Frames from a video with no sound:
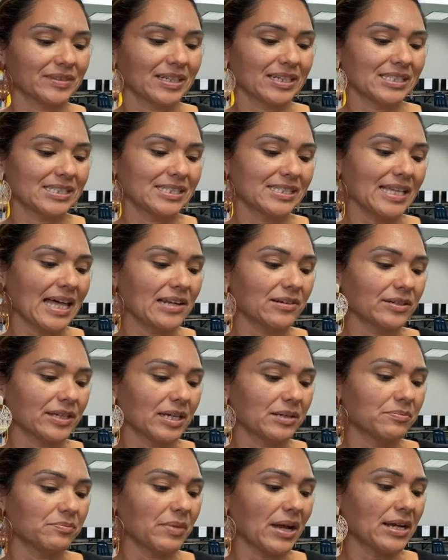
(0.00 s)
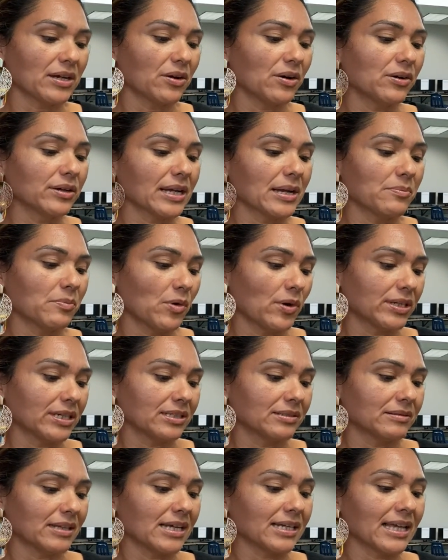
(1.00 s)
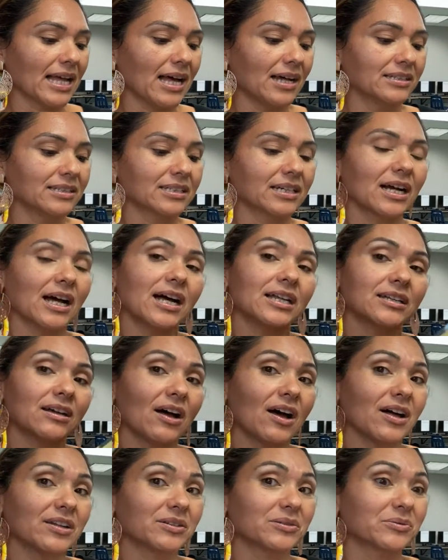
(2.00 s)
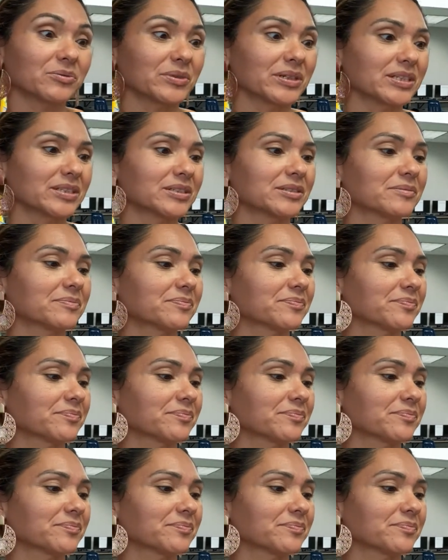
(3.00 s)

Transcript: Saturday by Oge Mora, a Caldecott Honor winner.